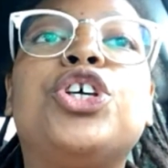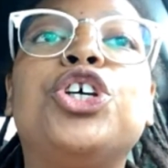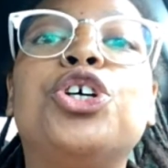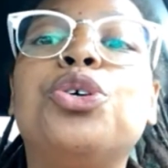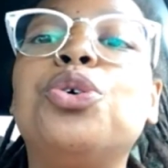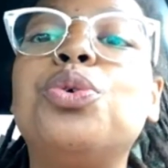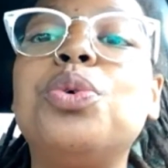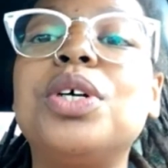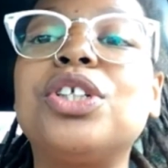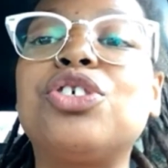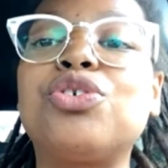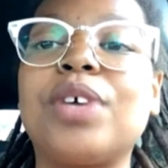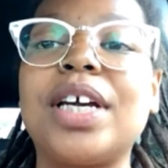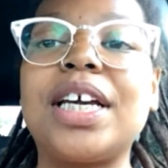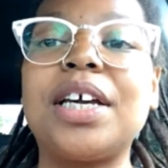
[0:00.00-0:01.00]

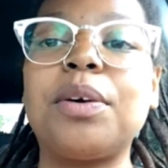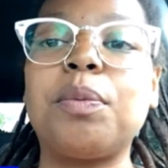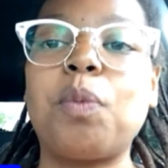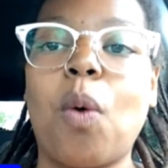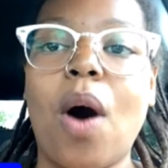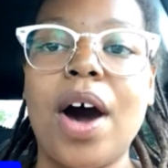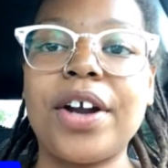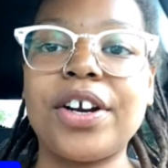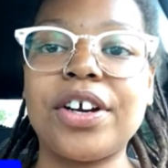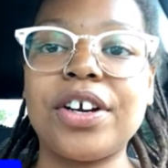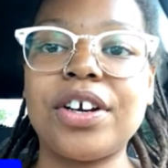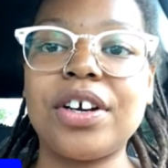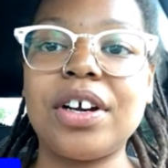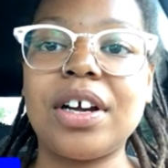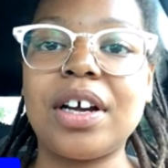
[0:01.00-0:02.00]
you drinking
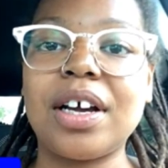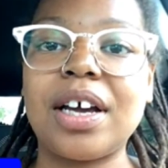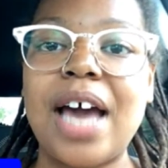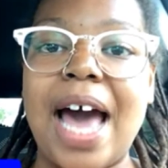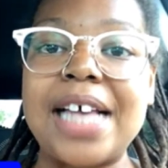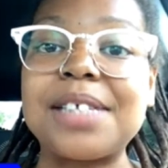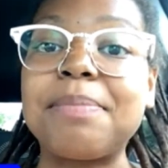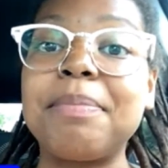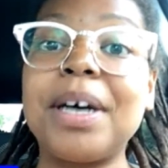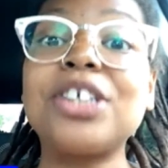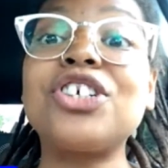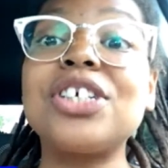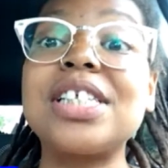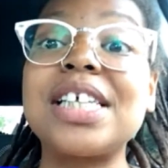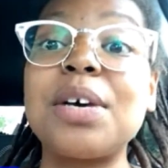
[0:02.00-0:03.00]
water, as
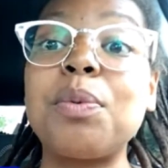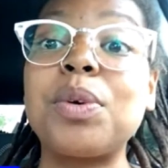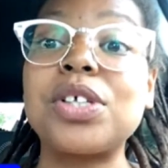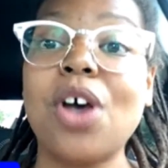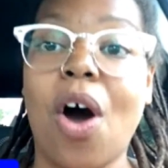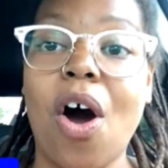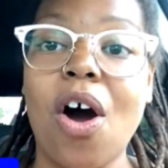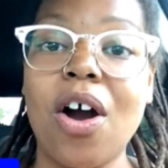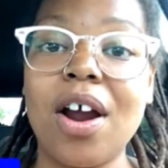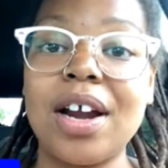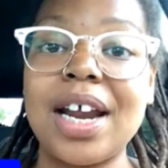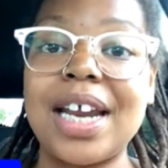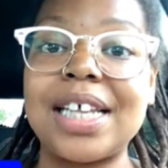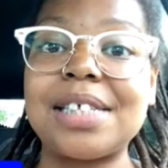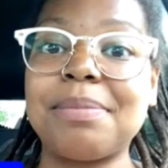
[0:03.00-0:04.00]
much as it was
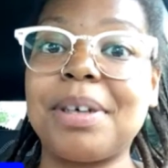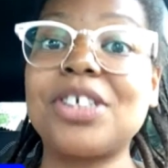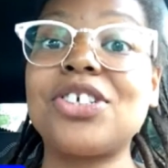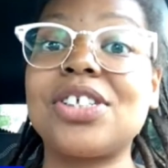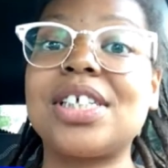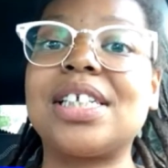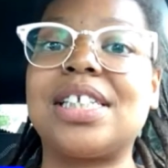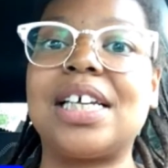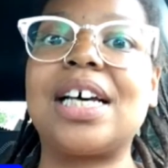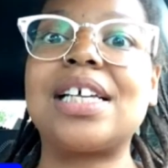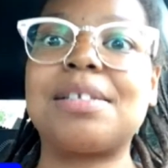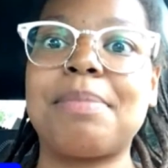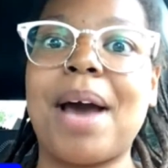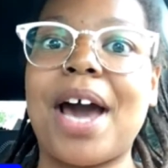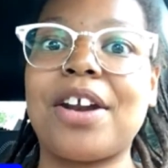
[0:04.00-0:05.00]
hard and as much as it
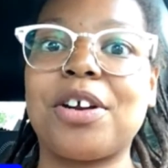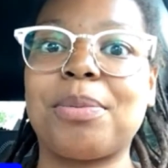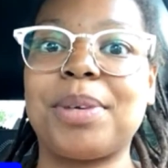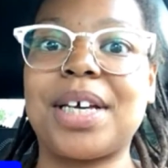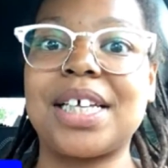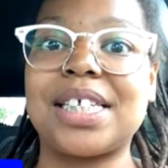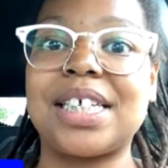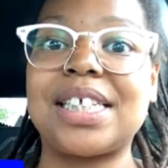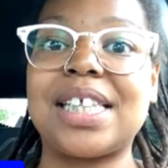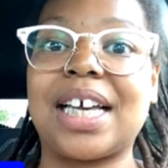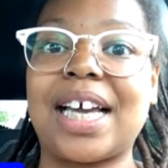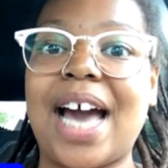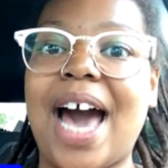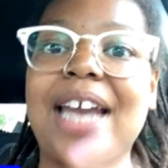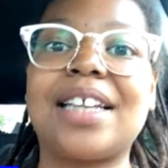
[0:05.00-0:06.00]
does matter because
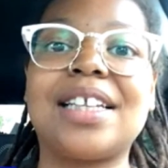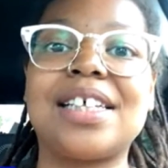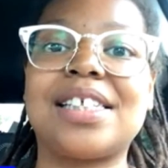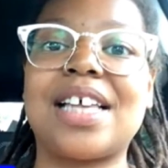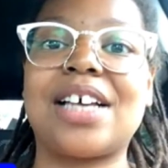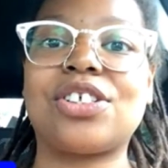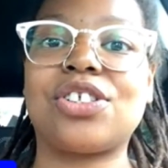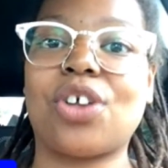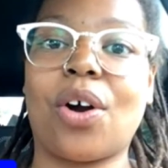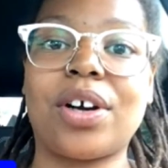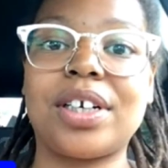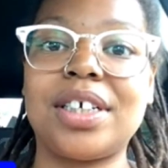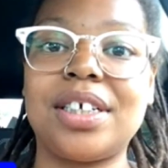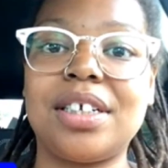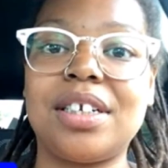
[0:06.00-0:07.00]
it's the cat that
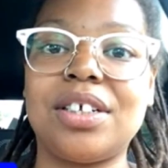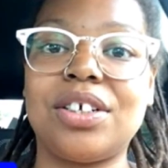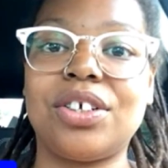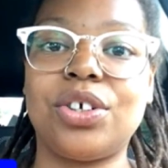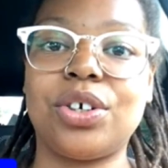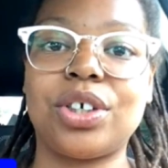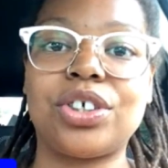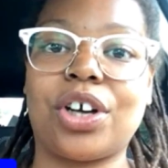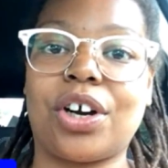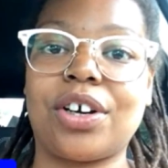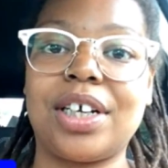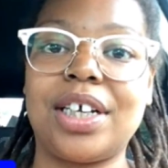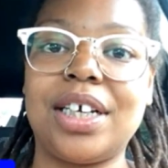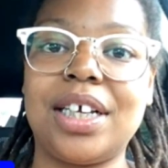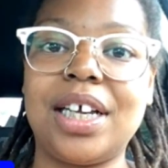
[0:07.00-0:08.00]
started your
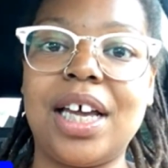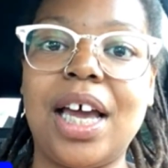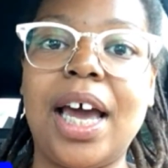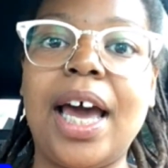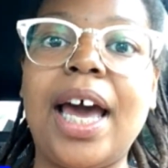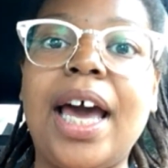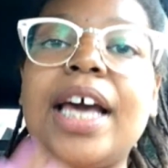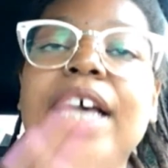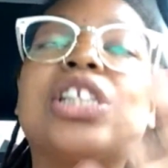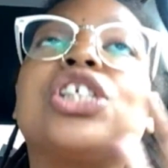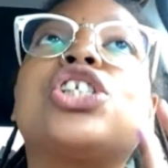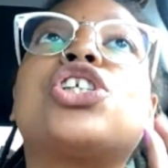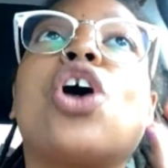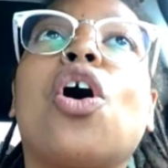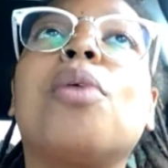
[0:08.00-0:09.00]
journey,
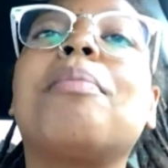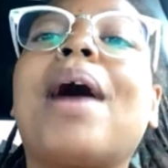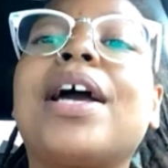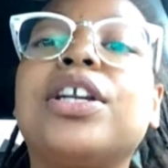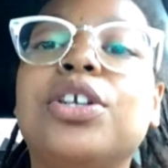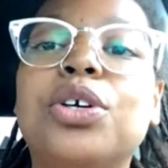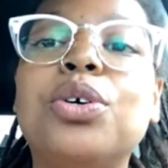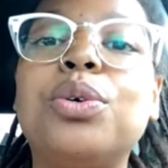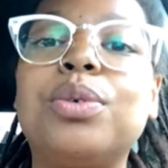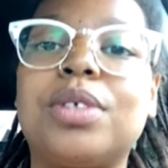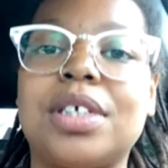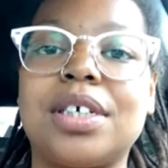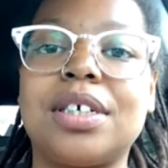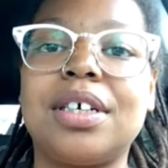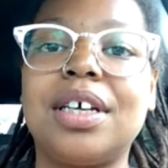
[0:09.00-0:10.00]
it's so
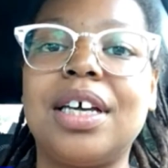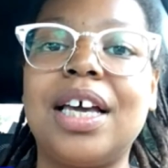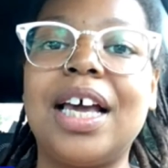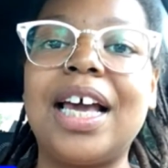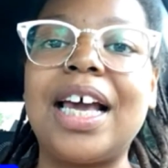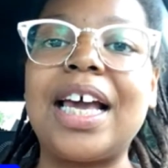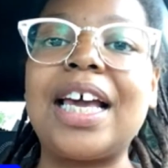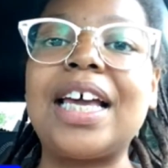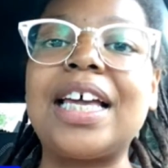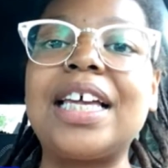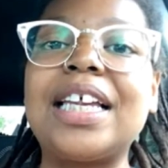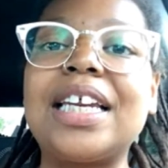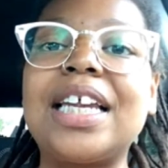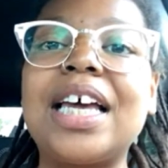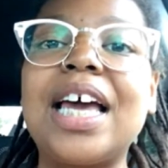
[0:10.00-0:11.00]
minute
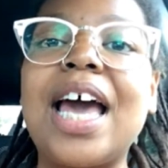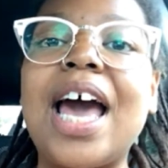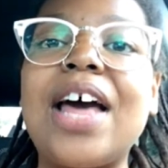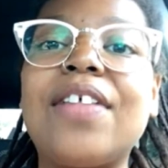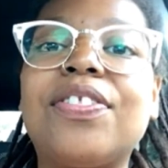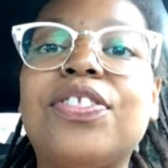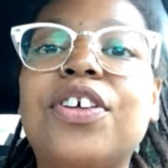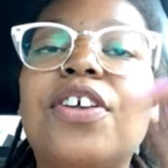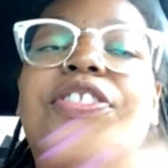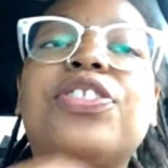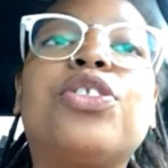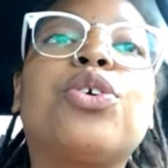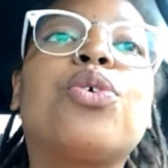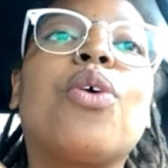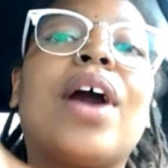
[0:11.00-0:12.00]
in
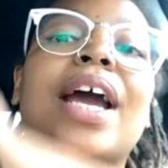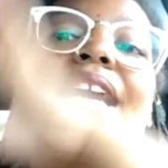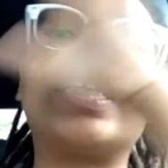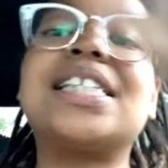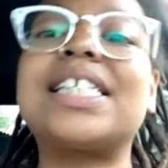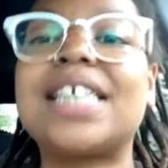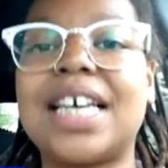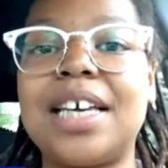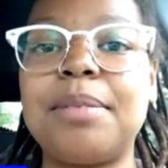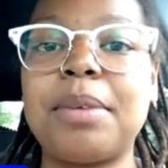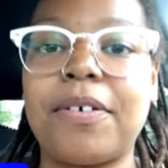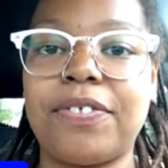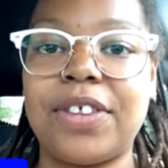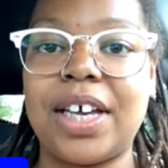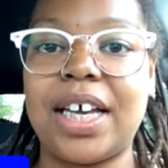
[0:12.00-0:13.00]
the grand scheme
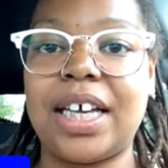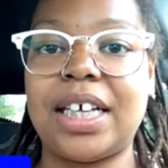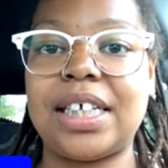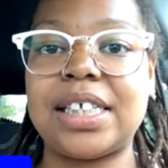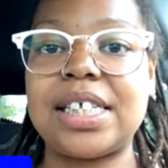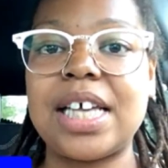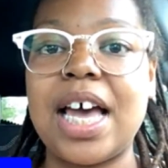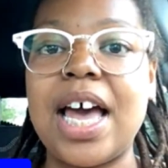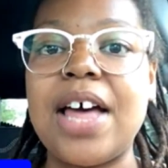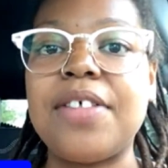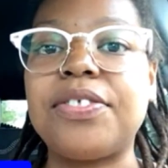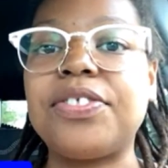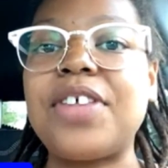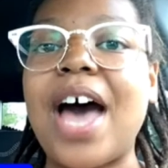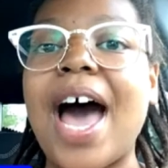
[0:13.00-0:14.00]
of things
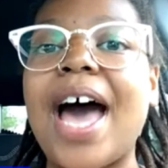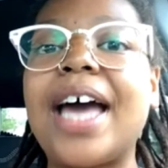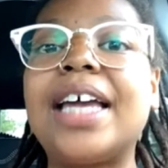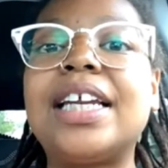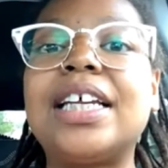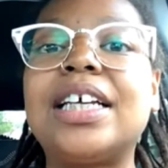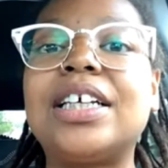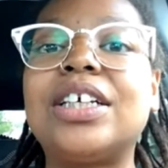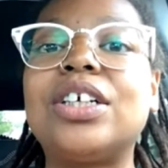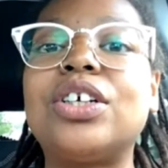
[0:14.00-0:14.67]
that